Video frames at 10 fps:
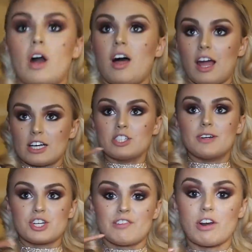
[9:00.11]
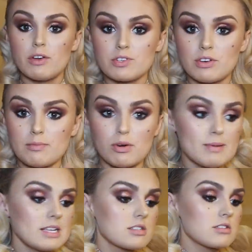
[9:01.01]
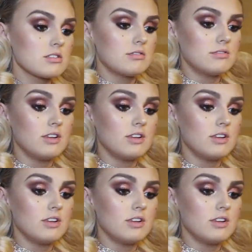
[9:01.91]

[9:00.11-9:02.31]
cut. Like, I do actually have clothes on, I promise.